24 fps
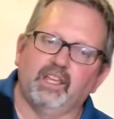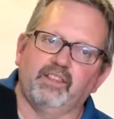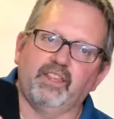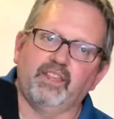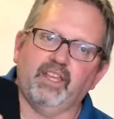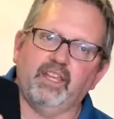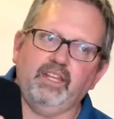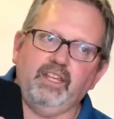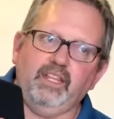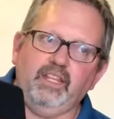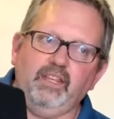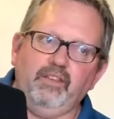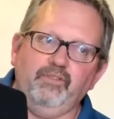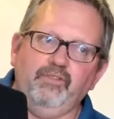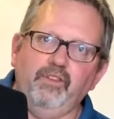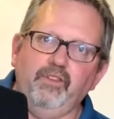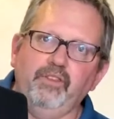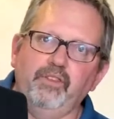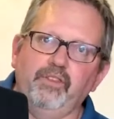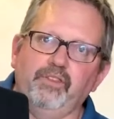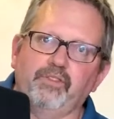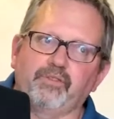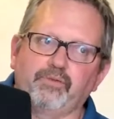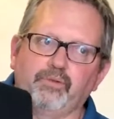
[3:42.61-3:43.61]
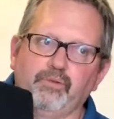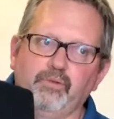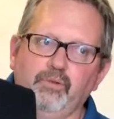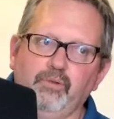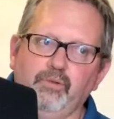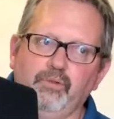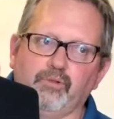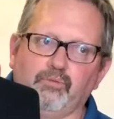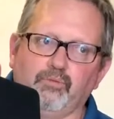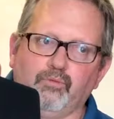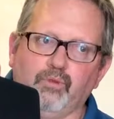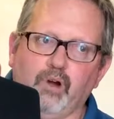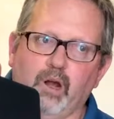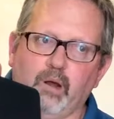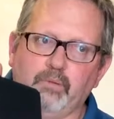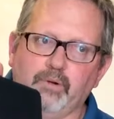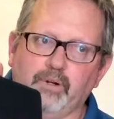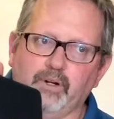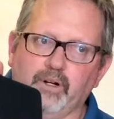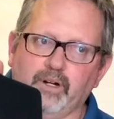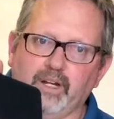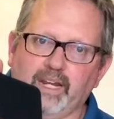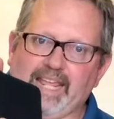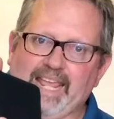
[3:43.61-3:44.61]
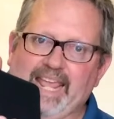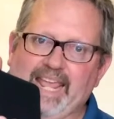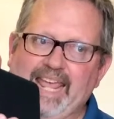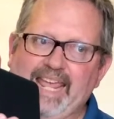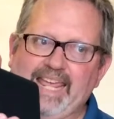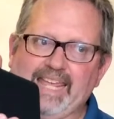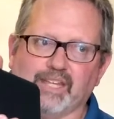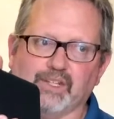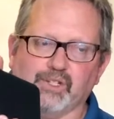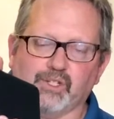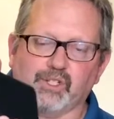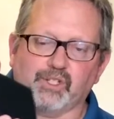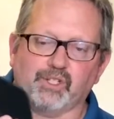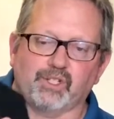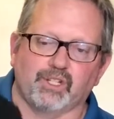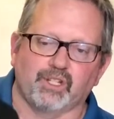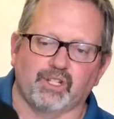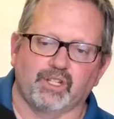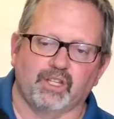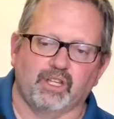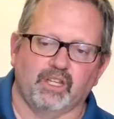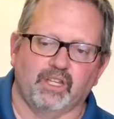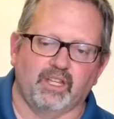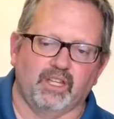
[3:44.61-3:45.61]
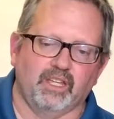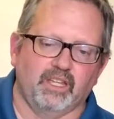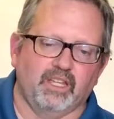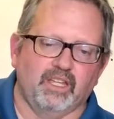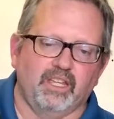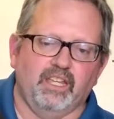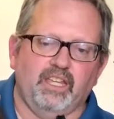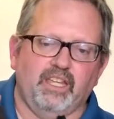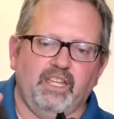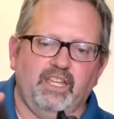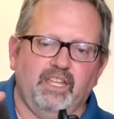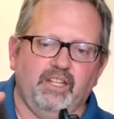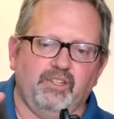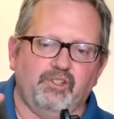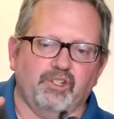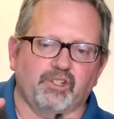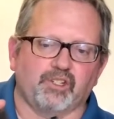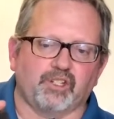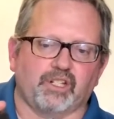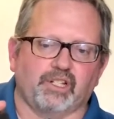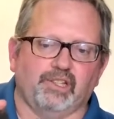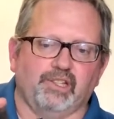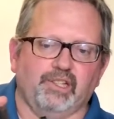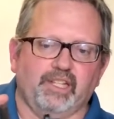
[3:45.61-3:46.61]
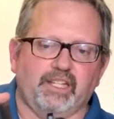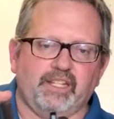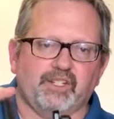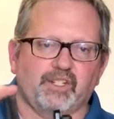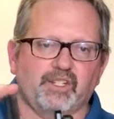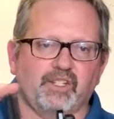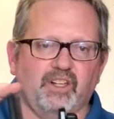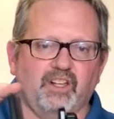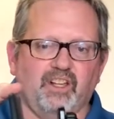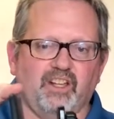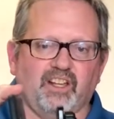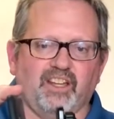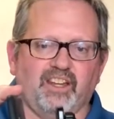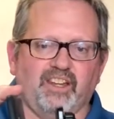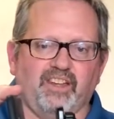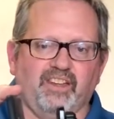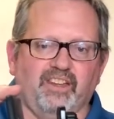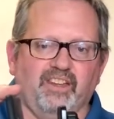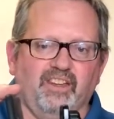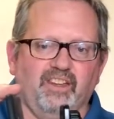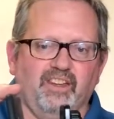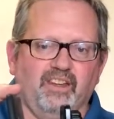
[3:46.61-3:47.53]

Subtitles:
that even through the rubber case, it just clicks on